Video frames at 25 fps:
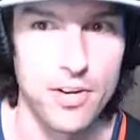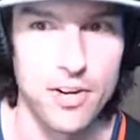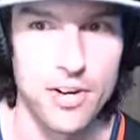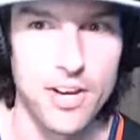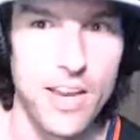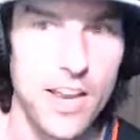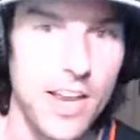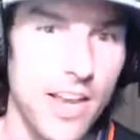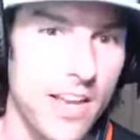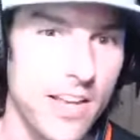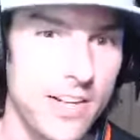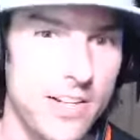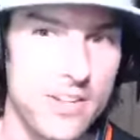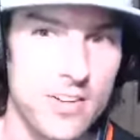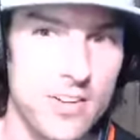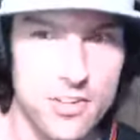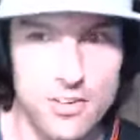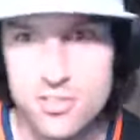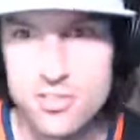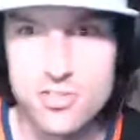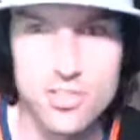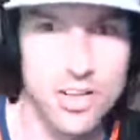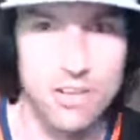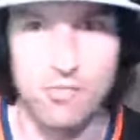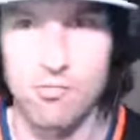a kid,
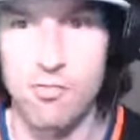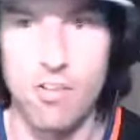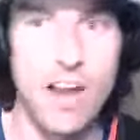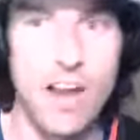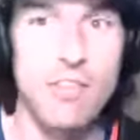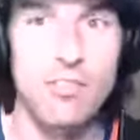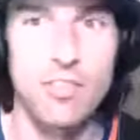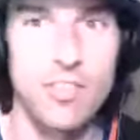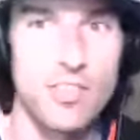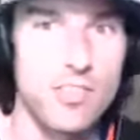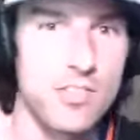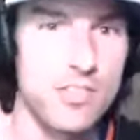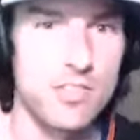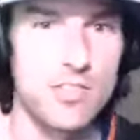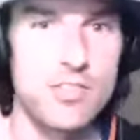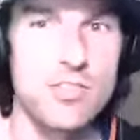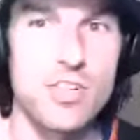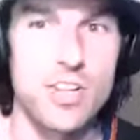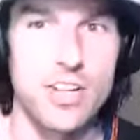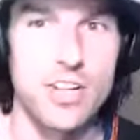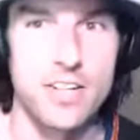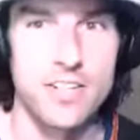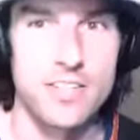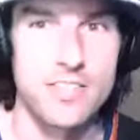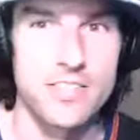you're just like rifling through
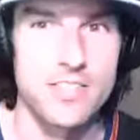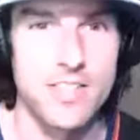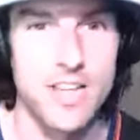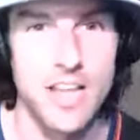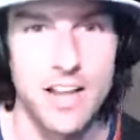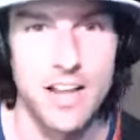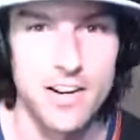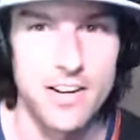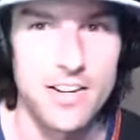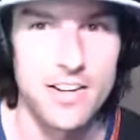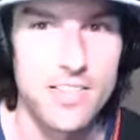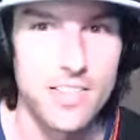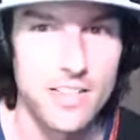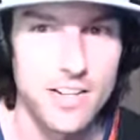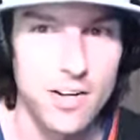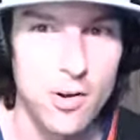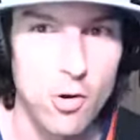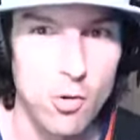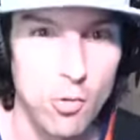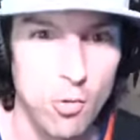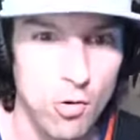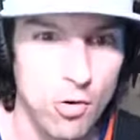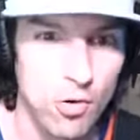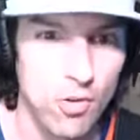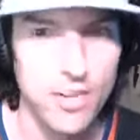shit and it's not anything
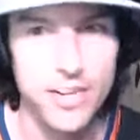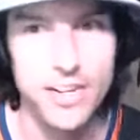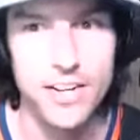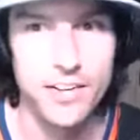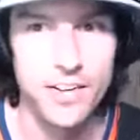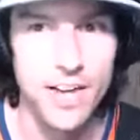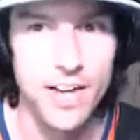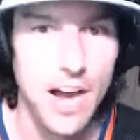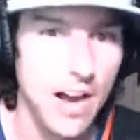cool like an